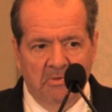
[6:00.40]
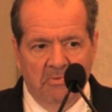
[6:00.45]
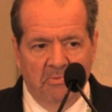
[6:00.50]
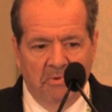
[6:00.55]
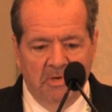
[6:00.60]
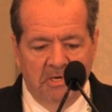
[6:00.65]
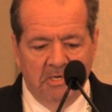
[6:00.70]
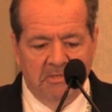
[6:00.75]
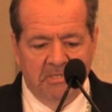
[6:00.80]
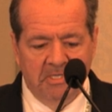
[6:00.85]

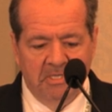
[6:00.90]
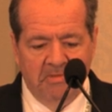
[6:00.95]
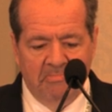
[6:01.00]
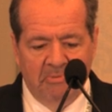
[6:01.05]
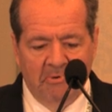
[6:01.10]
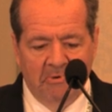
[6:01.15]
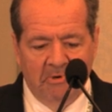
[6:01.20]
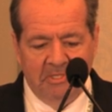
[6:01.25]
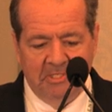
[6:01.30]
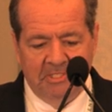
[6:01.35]
one of the
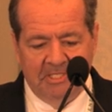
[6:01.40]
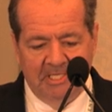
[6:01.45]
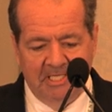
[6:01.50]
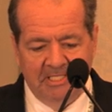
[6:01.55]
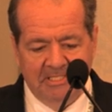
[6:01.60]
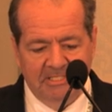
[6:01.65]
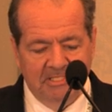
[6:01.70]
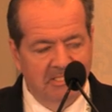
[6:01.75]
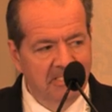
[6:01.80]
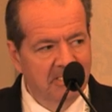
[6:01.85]
important
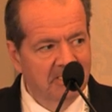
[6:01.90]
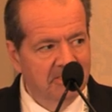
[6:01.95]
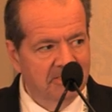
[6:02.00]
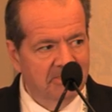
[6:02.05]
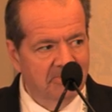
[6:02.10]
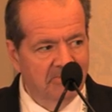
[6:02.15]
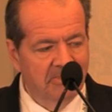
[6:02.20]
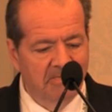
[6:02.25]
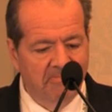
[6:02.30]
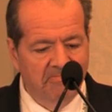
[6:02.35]
things in the
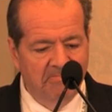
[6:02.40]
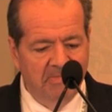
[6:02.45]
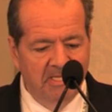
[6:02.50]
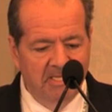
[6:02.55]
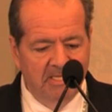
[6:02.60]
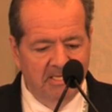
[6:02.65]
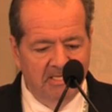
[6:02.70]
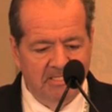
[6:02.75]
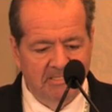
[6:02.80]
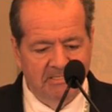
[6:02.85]
history of
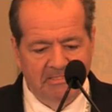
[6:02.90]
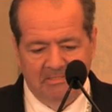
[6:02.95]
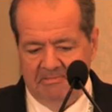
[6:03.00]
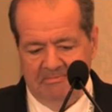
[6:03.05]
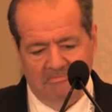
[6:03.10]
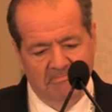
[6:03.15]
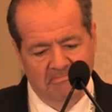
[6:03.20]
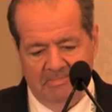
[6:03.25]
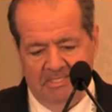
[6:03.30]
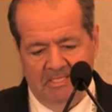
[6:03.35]
PANDAS that
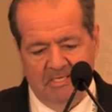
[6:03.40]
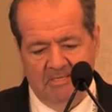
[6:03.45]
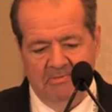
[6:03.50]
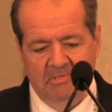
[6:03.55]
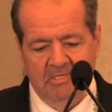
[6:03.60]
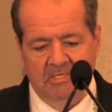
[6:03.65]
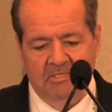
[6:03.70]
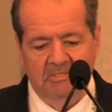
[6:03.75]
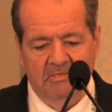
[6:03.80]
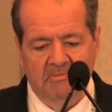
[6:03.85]

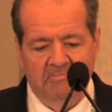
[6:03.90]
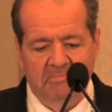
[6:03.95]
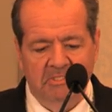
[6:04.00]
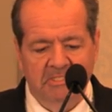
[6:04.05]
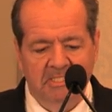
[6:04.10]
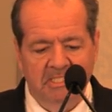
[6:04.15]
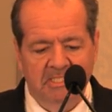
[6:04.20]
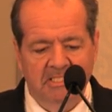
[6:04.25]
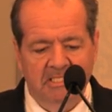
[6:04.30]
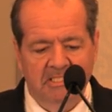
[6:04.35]
you couldn't have
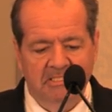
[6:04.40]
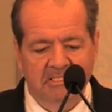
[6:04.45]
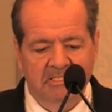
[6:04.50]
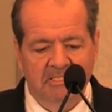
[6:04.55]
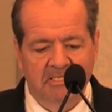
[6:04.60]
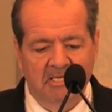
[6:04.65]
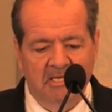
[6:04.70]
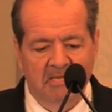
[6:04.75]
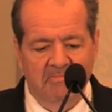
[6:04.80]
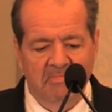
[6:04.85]
predicted at
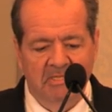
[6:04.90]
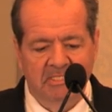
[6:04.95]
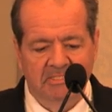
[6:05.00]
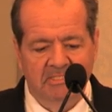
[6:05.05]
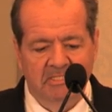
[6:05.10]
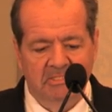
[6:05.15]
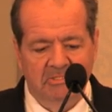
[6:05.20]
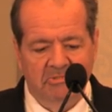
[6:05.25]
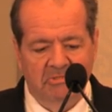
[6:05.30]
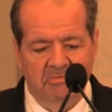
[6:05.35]
the time is
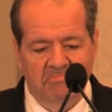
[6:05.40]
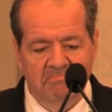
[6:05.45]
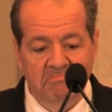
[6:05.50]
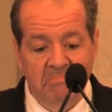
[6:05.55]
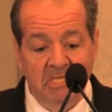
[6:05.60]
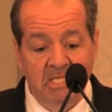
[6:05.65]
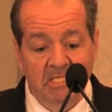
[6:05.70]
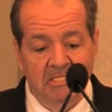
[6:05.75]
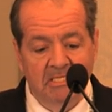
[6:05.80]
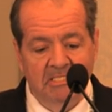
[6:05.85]
the
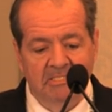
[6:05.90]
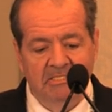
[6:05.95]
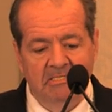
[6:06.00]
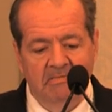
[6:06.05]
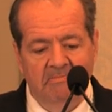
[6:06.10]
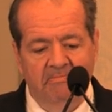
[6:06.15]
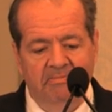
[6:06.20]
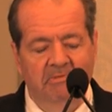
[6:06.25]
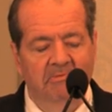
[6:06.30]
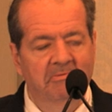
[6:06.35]
tremendous
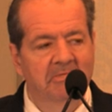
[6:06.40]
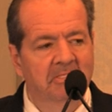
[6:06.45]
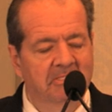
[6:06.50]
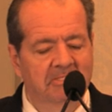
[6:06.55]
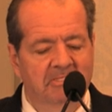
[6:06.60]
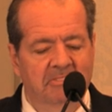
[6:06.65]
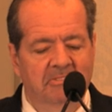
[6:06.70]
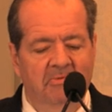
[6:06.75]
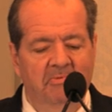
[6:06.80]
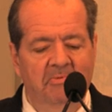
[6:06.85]
influence
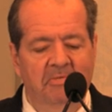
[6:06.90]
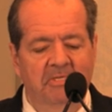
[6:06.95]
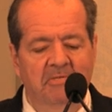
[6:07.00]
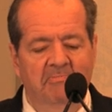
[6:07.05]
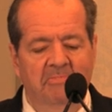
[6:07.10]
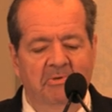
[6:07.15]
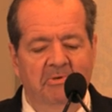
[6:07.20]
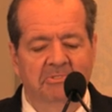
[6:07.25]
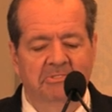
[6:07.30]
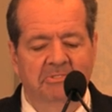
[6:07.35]
Sir
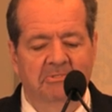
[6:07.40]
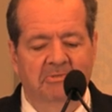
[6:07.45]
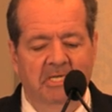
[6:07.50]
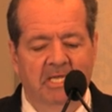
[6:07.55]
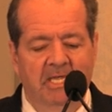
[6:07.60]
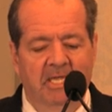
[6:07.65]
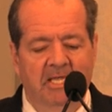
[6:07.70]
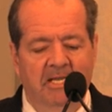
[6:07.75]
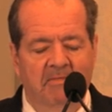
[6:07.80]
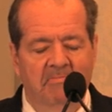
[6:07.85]
William Osler
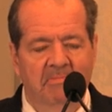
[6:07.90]
had.